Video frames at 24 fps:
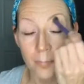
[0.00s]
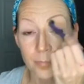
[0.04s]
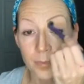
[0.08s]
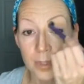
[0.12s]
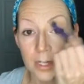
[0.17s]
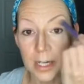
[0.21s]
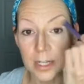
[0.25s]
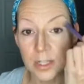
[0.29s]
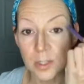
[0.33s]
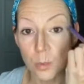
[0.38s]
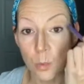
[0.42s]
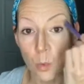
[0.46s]

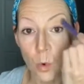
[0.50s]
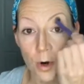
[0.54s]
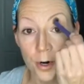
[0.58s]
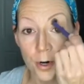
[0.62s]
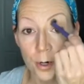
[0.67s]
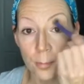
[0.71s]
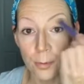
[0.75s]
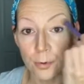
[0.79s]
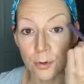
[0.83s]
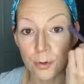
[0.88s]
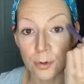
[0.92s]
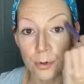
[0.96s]
it's
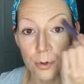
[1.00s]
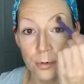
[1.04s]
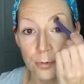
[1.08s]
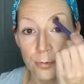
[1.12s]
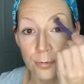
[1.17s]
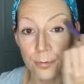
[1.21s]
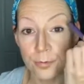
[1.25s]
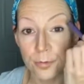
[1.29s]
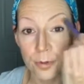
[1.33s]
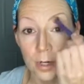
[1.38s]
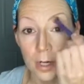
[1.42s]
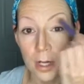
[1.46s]

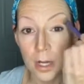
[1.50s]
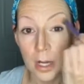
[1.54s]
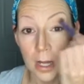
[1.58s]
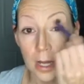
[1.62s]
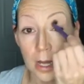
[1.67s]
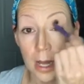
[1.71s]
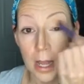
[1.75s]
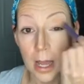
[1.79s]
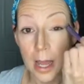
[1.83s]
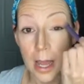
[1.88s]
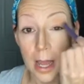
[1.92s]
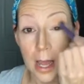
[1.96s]
waterproof
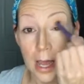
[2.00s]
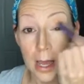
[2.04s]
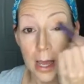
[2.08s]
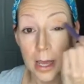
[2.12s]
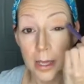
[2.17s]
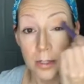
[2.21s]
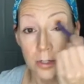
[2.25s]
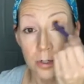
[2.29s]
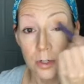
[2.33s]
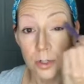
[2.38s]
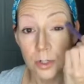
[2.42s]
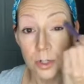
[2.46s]

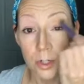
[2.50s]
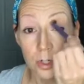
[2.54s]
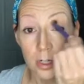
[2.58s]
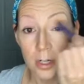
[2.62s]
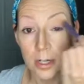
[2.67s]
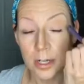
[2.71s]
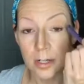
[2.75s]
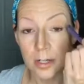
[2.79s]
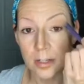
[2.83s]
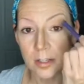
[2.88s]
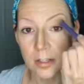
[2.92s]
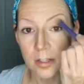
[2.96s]
and in
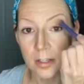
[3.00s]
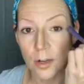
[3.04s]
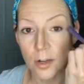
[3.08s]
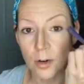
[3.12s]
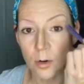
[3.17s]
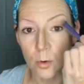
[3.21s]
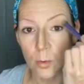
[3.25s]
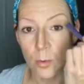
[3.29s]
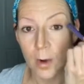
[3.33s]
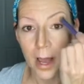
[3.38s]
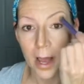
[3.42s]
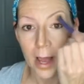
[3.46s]
a subtle
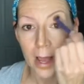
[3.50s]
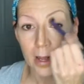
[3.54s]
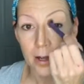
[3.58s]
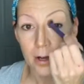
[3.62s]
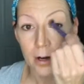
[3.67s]
way,